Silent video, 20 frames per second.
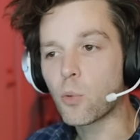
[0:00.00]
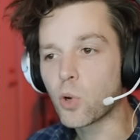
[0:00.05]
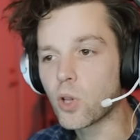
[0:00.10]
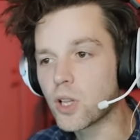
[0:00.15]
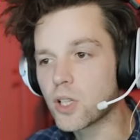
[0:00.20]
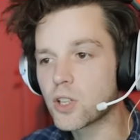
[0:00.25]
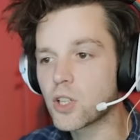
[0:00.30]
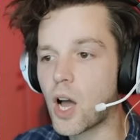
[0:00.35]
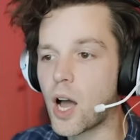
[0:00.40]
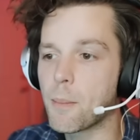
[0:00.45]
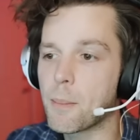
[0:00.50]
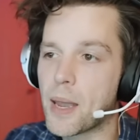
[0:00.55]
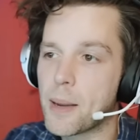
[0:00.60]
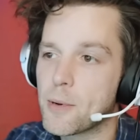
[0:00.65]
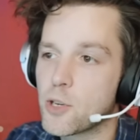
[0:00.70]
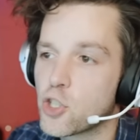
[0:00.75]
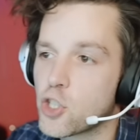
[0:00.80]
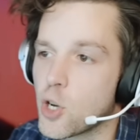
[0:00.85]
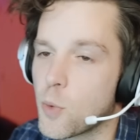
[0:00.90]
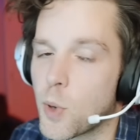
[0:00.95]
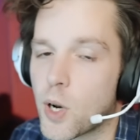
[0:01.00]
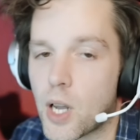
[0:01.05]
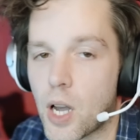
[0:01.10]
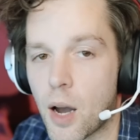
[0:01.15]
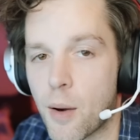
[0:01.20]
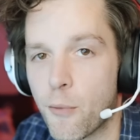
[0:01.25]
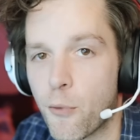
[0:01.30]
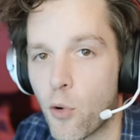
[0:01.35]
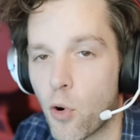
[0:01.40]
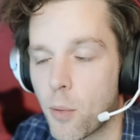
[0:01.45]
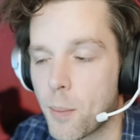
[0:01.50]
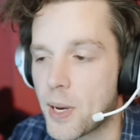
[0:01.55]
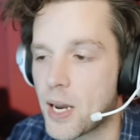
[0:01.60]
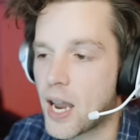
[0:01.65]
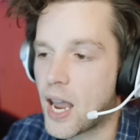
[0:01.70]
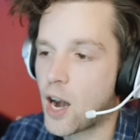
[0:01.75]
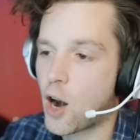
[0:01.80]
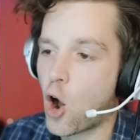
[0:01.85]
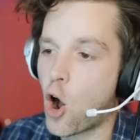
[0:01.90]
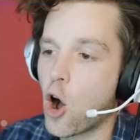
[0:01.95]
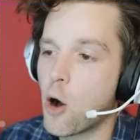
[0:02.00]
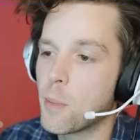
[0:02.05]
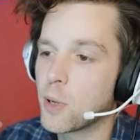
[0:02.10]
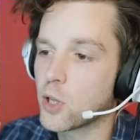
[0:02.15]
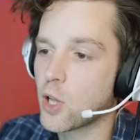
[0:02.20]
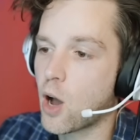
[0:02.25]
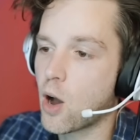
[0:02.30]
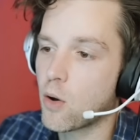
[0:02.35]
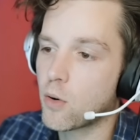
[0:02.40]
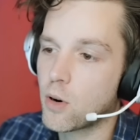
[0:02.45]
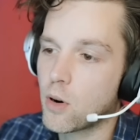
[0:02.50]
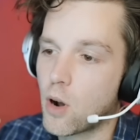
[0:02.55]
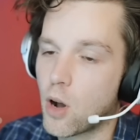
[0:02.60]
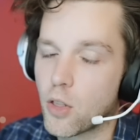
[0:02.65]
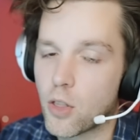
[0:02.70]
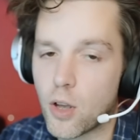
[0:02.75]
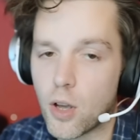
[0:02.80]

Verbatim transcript: really thought maybe she would come for me and Home Alone on